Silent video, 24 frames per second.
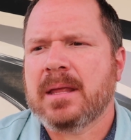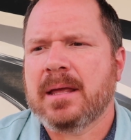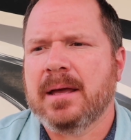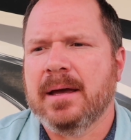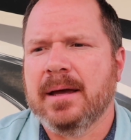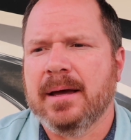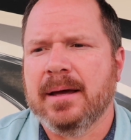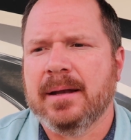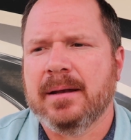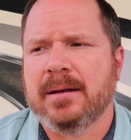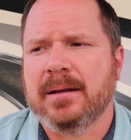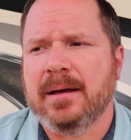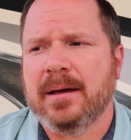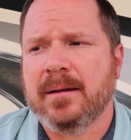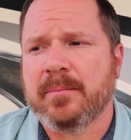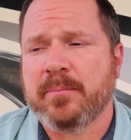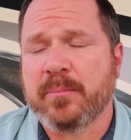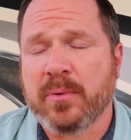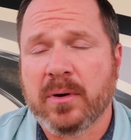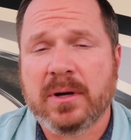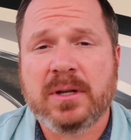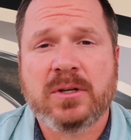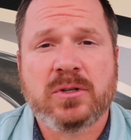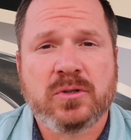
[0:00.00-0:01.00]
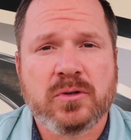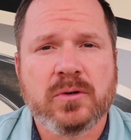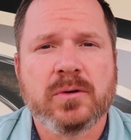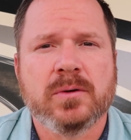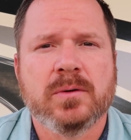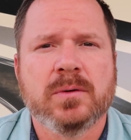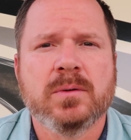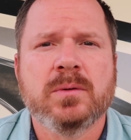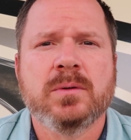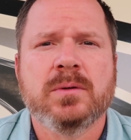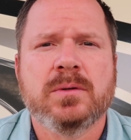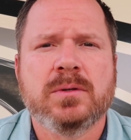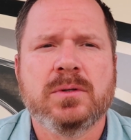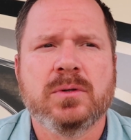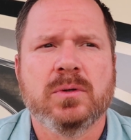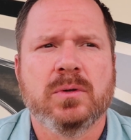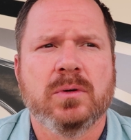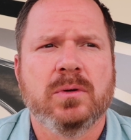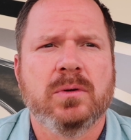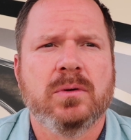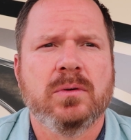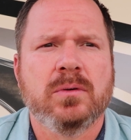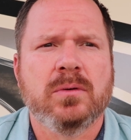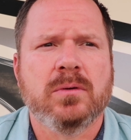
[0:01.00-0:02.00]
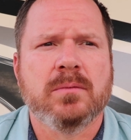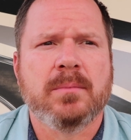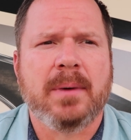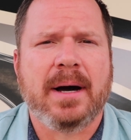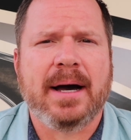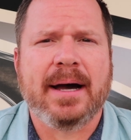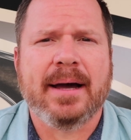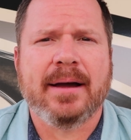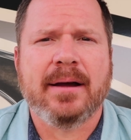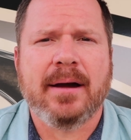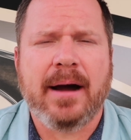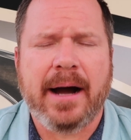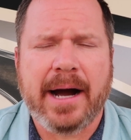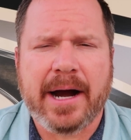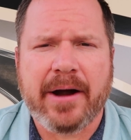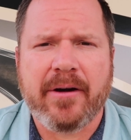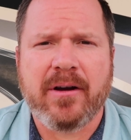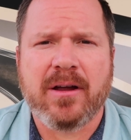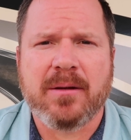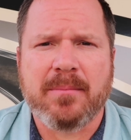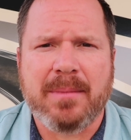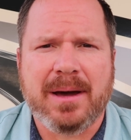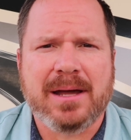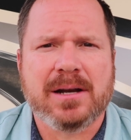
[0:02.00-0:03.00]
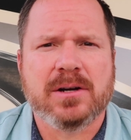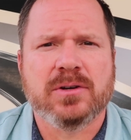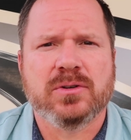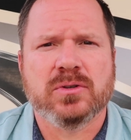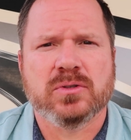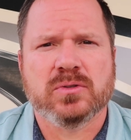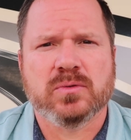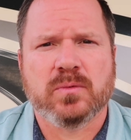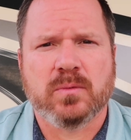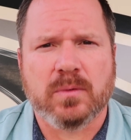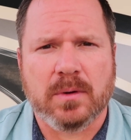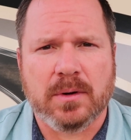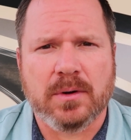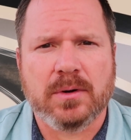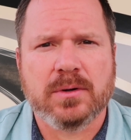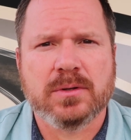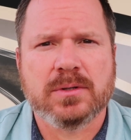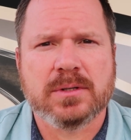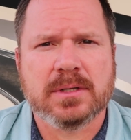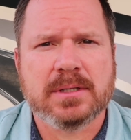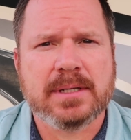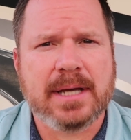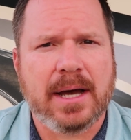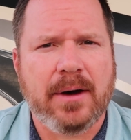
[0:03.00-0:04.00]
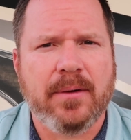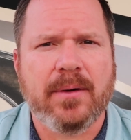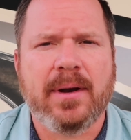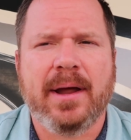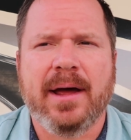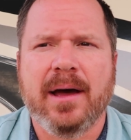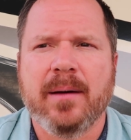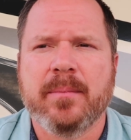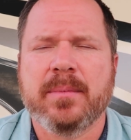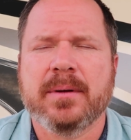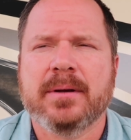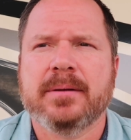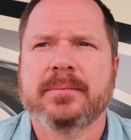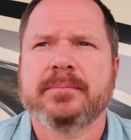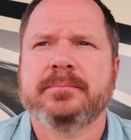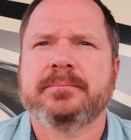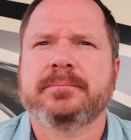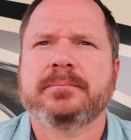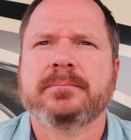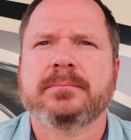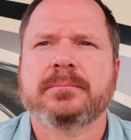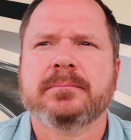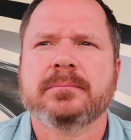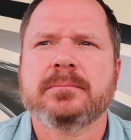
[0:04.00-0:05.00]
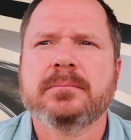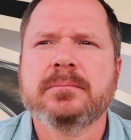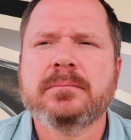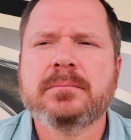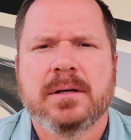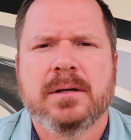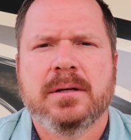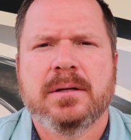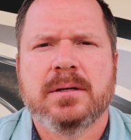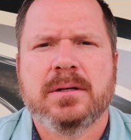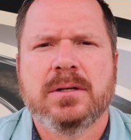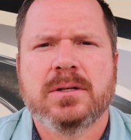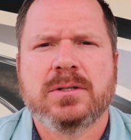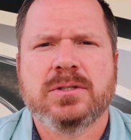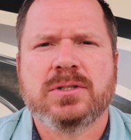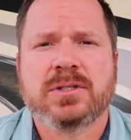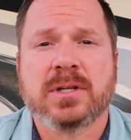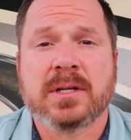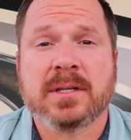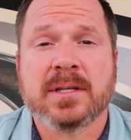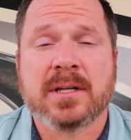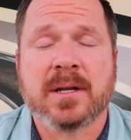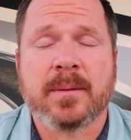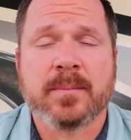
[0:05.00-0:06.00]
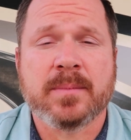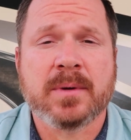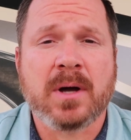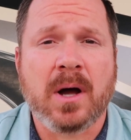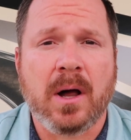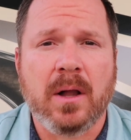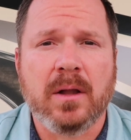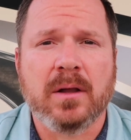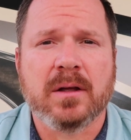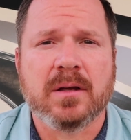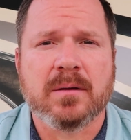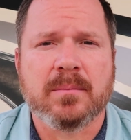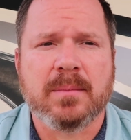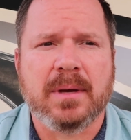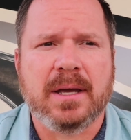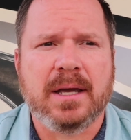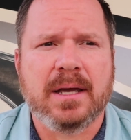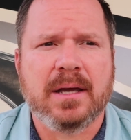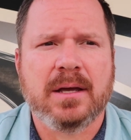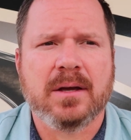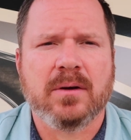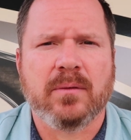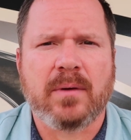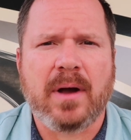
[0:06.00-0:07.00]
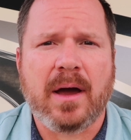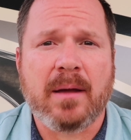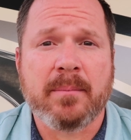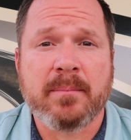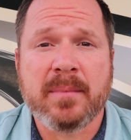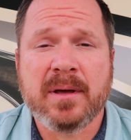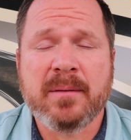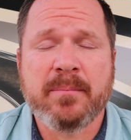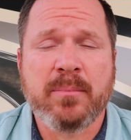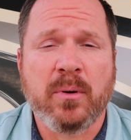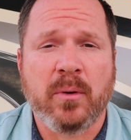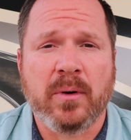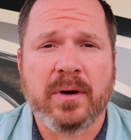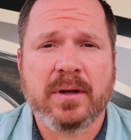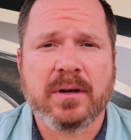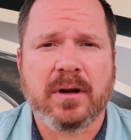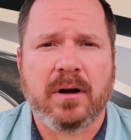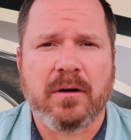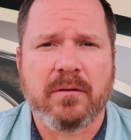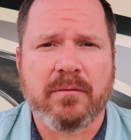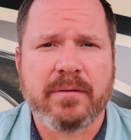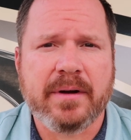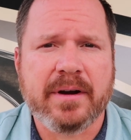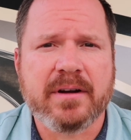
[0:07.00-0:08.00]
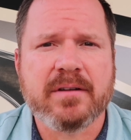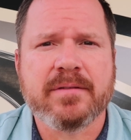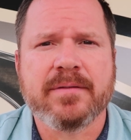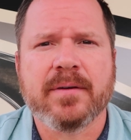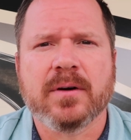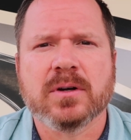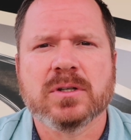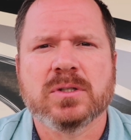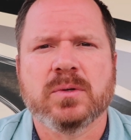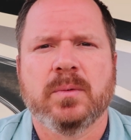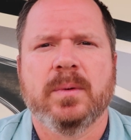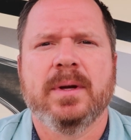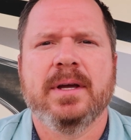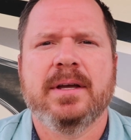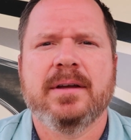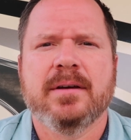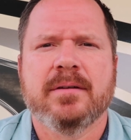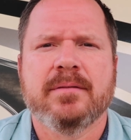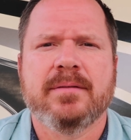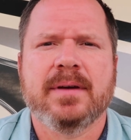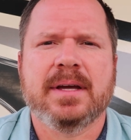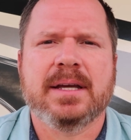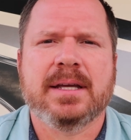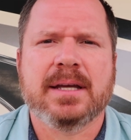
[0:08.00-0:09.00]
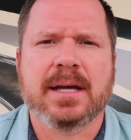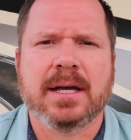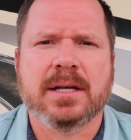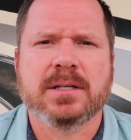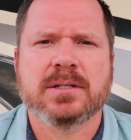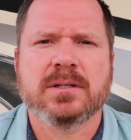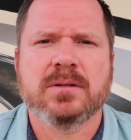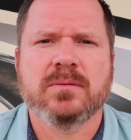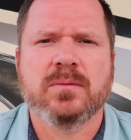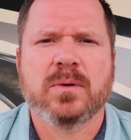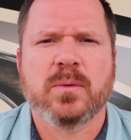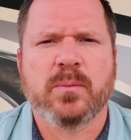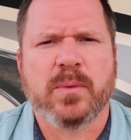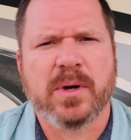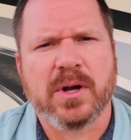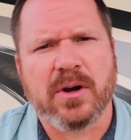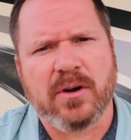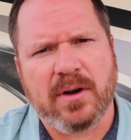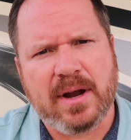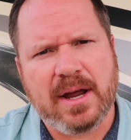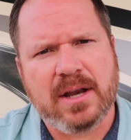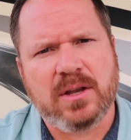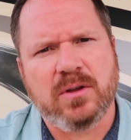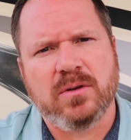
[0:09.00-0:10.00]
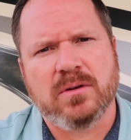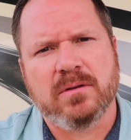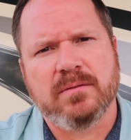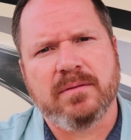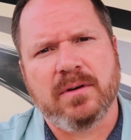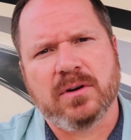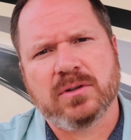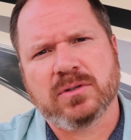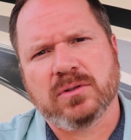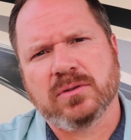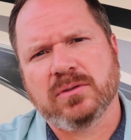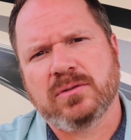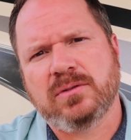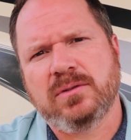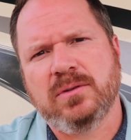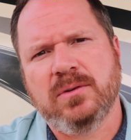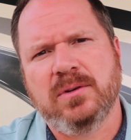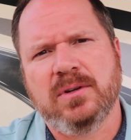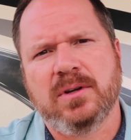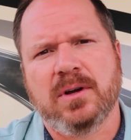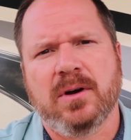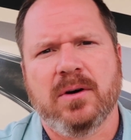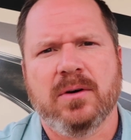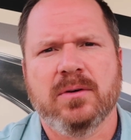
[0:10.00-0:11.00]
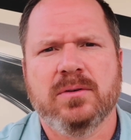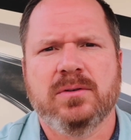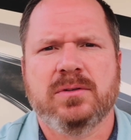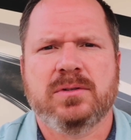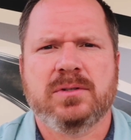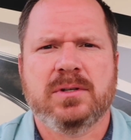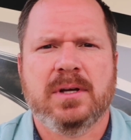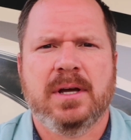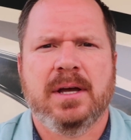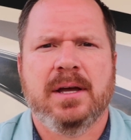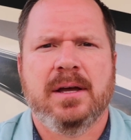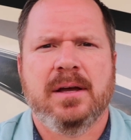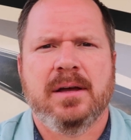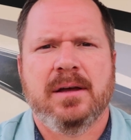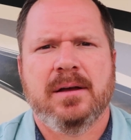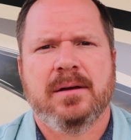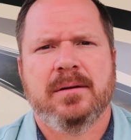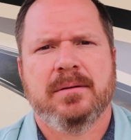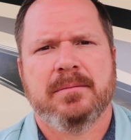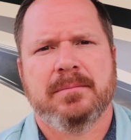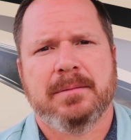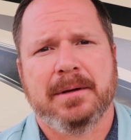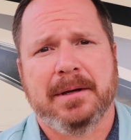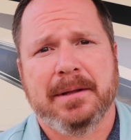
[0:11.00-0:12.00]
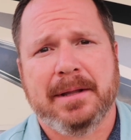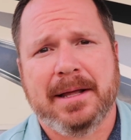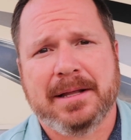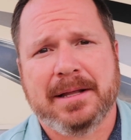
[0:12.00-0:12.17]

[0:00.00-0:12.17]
And pretty true to my hiring manager's words is how it happened. She ended up calling me around midpoint, our very first week of vacation, and we were at Universal Studios, and